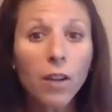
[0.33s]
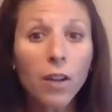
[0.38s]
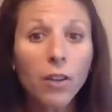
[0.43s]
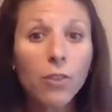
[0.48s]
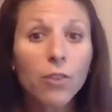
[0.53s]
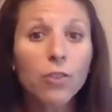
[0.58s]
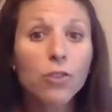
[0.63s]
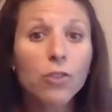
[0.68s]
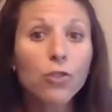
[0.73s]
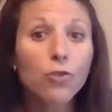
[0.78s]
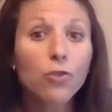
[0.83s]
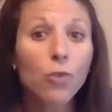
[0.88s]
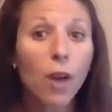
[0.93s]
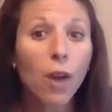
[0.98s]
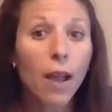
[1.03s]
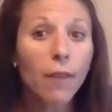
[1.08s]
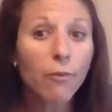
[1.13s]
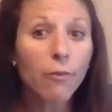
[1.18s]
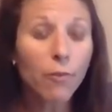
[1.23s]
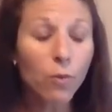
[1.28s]
there's a
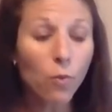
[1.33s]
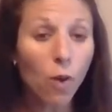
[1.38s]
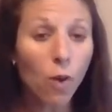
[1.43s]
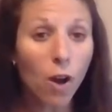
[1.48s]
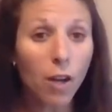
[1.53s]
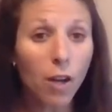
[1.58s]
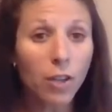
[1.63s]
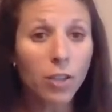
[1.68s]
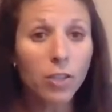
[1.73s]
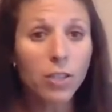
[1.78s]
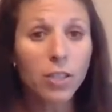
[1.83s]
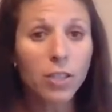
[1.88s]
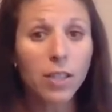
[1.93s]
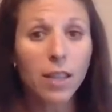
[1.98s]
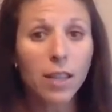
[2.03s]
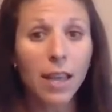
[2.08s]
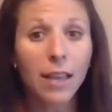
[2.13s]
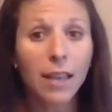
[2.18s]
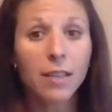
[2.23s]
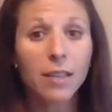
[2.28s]
drive for water to
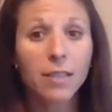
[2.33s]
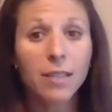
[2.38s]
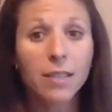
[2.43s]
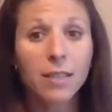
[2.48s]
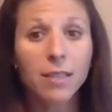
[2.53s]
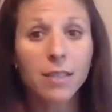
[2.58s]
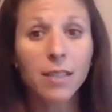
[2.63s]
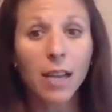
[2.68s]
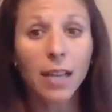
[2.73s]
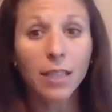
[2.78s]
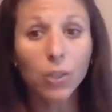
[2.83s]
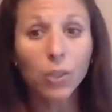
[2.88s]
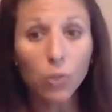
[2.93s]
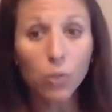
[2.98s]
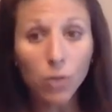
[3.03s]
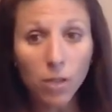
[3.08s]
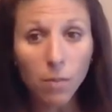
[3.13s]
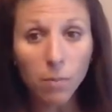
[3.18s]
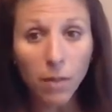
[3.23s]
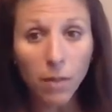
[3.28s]
then
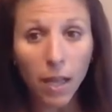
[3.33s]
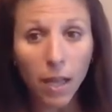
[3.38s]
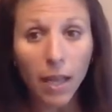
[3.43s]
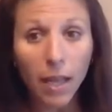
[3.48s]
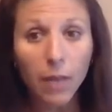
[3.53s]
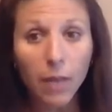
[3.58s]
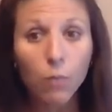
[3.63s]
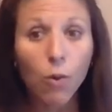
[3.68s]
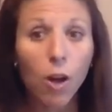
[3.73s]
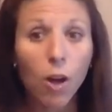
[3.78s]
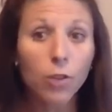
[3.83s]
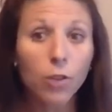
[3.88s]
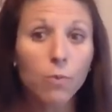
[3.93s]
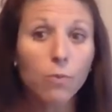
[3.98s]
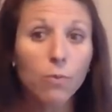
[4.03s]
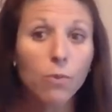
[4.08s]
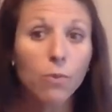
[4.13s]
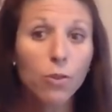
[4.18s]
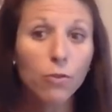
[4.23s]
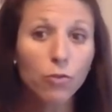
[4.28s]
dilute the blood. Water
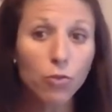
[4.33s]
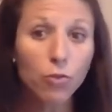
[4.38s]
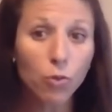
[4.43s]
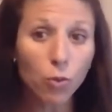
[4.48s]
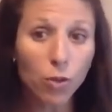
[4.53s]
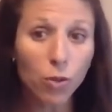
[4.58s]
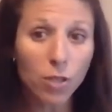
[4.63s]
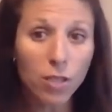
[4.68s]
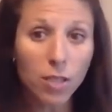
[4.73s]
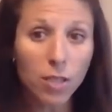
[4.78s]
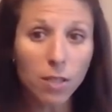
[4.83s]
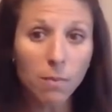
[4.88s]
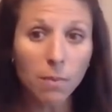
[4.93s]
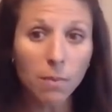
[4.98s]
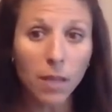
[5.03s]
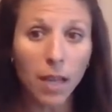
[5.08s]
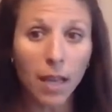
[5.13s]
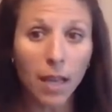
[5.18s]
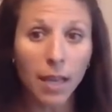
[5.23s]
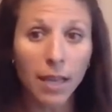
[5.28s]
moves towards the
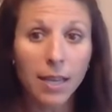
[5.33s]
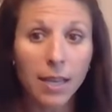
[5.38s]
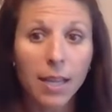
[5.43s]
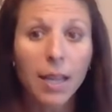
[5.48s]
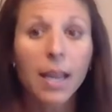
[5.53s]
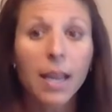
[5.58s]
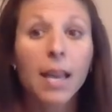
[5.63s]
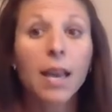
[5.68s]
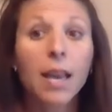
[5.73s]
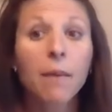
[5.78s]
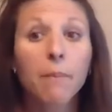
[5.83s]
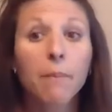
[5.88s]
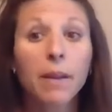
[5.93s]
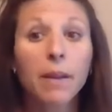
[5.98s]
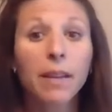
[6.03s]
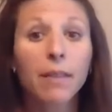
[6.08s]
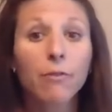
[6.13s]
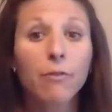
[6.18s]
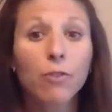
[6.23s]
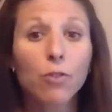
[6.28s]
blood.
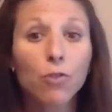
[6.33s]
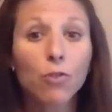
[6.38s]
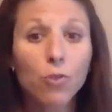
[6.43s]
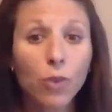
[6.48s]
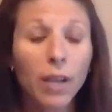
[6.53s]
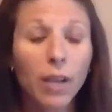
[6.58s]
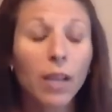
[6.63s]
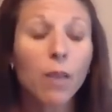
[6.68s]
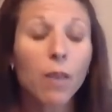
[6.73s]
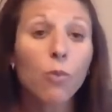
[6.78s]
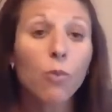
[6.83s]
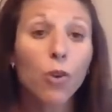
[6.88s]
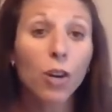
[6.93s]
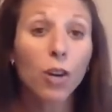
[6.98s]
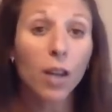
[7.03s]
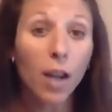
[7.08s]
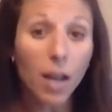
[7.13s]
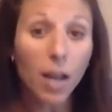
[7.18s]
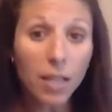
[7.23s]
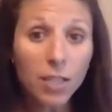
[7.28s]
But if you drink a more
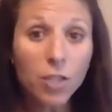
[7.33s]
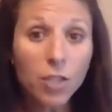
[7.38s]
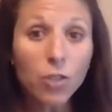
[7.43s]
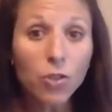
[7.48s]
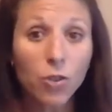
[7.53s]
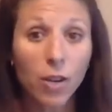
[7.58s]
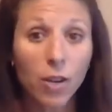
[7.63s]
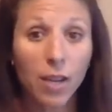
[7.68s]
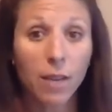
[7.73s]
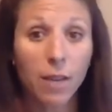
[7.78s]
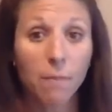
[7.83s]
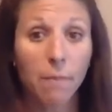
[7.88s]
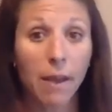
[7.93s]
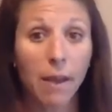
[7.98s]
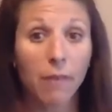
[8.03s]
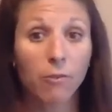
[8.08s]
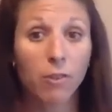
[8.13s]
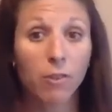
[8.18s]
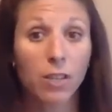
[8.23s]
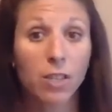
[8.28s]
concentrated
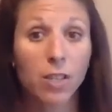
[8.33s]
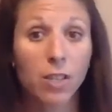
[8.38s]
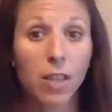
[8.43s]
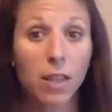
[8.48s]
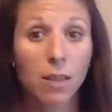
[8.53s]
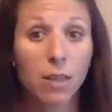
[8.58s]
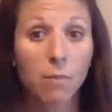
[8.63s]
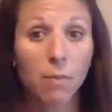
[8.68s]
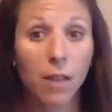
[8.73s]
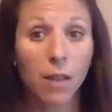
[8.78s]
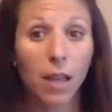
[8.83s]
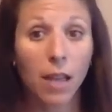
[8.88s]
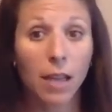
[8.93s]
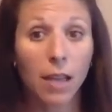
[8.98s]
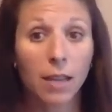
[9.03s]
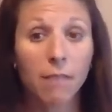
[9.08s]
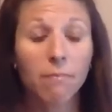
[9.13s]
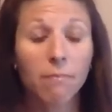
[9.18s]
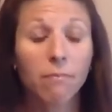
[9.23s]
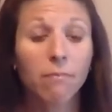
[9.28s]
beverage than the
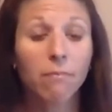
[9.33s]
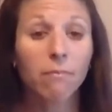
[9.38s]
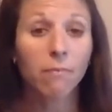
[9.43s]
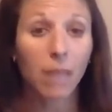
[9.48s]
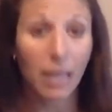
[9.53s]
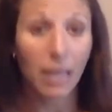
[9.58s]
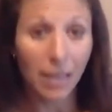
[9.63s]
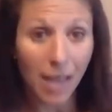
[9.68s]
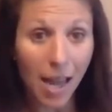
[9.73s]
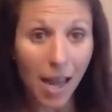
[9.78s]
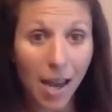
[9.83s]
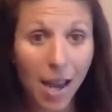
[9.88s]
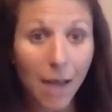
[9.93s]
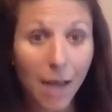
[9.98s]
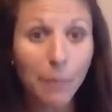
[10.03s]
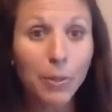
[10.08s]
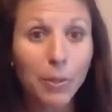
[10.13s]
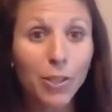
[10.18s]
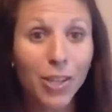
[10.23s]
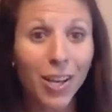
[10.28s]
blood, like that
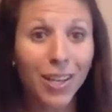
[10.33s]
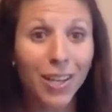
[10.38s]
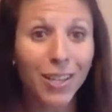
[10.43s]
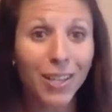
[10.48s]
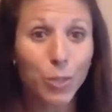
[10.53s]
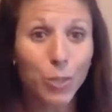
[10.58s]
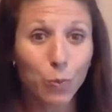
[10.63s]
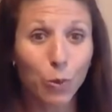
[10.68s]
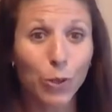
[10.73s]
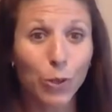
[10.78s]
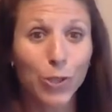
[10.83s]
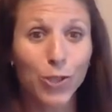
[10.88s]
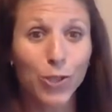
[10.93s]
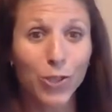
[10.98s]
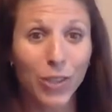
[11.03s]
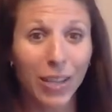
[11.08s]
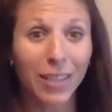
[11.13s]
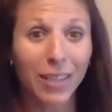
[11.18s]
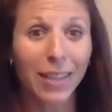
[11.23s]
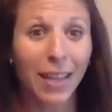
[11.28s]
hypertonic sports
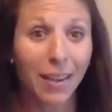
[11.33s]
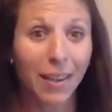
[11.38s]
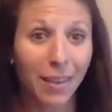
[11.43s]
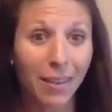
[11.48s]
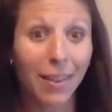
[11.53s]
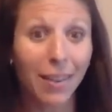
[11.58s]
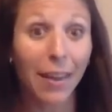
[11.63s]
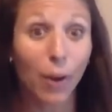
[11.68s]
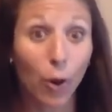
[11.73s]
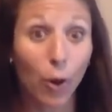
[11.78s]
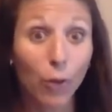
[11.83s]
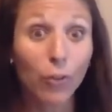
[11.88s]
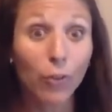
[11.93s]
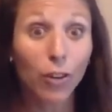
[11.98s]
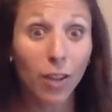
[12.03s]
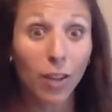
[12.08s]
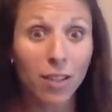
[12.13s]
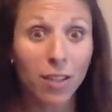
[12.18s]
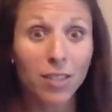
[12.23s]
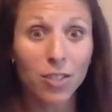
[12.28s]
drink, that over
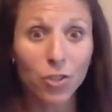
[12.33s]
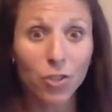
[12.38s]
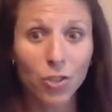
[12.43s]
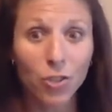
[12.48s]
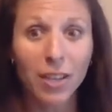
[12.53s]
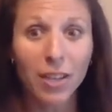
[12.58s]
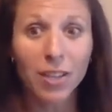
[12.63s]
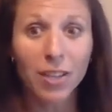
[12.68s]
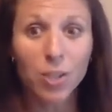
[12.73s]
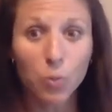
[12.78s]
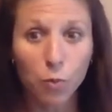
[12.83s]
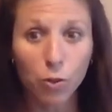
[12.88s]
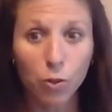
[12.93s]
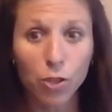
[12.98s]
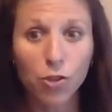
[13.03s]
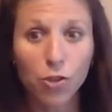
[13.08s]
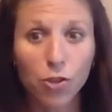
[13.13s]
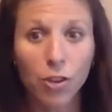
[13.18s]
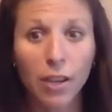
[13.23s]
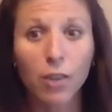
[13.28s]
concentrated
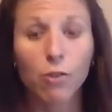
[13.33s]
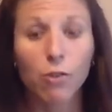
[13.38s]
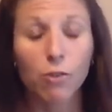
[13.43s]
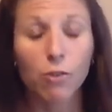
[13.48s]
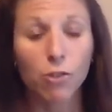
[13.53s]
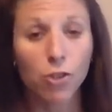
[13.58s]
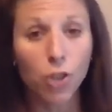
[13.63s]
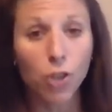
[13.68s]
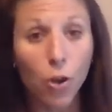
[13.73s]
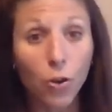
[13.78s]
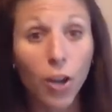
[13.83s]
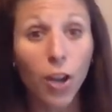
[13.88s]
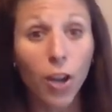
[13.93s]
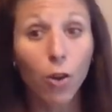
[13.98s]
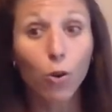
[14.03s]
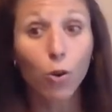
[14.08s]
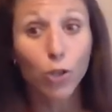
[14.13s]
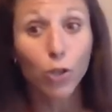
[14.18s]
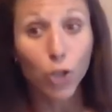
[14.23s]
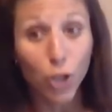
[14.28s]
sports drink or soda
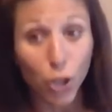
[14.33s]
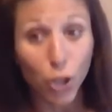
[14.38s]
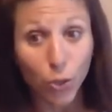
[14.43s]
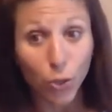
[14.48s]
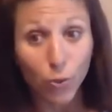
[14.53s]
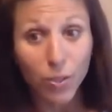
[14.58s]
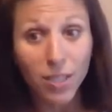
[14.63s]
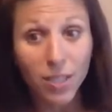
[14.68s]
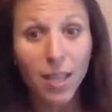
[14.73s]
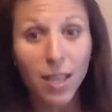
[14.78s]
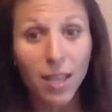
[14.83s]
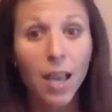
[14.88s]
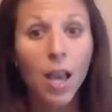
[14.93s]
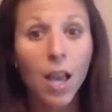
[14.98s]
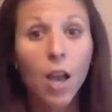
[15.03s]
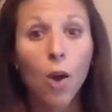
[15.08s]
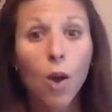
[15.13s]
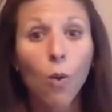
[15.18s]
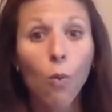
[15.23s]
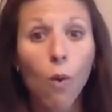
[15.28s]
or juice,
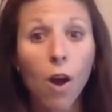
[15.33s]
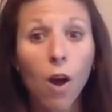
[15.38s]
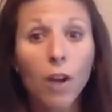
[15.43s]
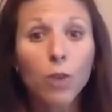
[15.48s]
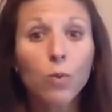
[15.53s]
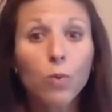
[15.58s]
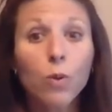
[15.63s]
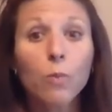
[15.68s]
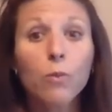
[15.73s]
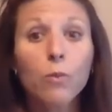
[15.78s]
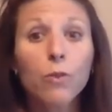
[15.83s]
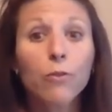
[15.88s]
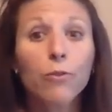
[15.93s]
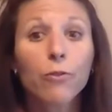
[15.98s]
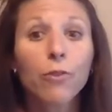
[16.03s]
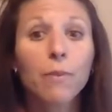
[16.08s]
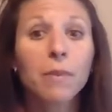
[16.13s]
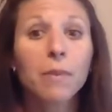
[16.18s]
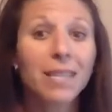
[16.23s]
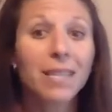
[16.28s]
water will move
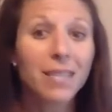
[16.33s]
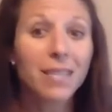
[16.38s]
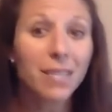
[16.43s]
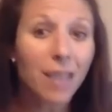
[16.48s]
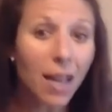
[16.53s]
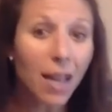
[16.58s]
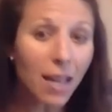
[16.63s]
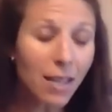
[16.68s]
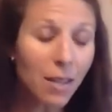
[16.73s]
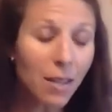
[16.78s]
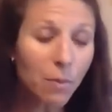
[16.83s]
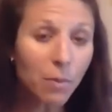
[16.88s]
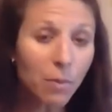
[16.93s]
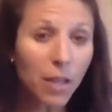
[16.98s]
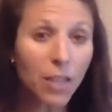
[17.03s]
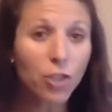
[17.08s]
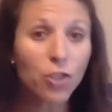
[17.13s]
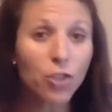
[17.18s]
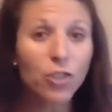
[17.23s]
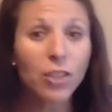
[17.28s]
from inside the
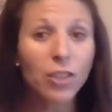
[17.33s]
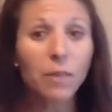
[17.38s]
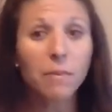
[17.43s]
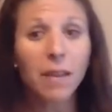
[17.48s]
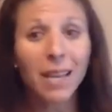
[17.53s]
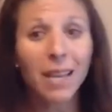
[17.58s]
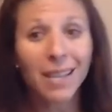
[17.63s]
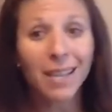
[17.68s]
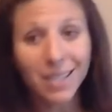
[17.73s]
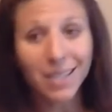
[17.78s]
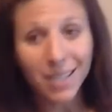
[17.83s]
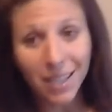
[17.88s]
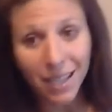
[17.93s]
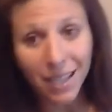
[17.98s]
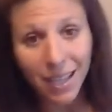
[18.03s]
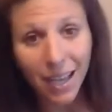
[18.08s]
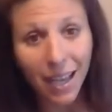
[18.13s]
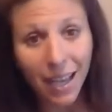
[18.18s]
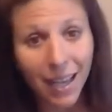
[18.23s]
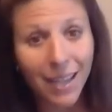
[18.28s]
bloodstream into the
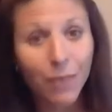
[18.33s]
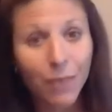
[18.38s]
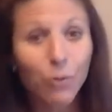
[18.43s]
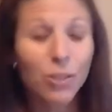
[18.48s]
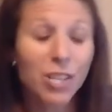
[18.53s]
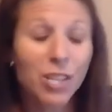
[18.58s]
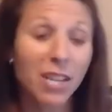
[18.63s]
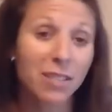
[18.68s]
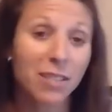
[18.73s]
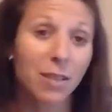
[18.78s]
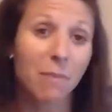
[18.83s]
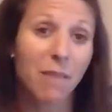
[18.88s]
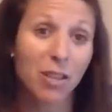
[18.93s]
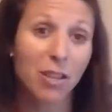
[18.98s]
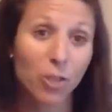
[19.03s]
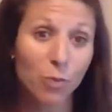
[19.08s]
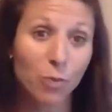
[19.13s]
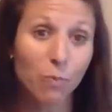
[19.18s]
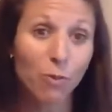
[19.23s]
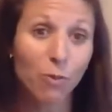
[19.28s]
gut, which, as I
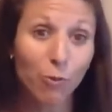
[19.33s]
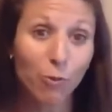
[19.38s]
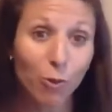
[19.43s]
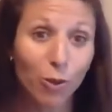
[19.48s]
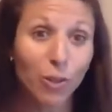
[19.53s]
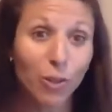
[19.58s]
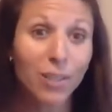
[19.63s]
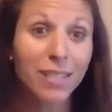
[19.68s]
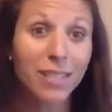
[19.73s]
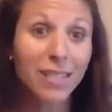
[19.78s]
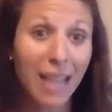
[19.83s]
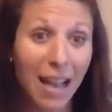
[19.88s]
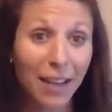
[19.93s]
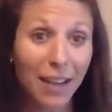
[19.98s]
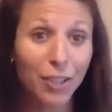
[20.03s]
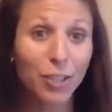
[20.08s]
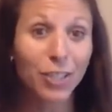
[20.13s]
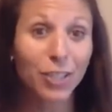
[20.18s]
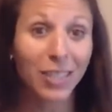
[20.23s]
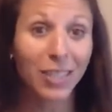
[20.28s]
mentioned before, is
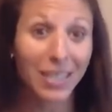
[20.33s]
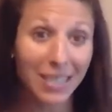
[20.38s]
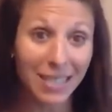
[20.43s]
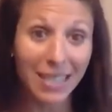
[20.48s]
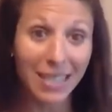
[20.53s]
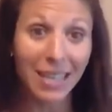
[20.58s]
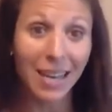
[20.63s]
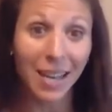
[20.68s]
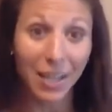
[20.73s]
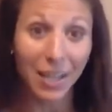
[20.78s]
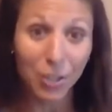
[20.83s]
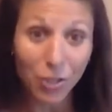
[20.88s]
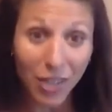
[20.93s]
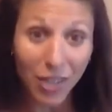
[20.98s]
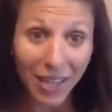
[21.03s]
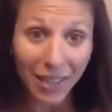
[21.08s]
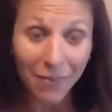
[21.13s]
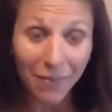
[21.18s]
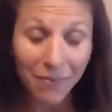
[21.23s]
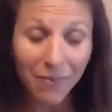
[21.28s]
actually
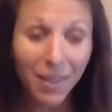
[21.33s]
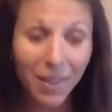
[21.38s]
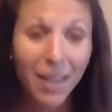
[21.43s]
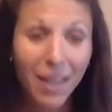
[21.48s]
dehydrating.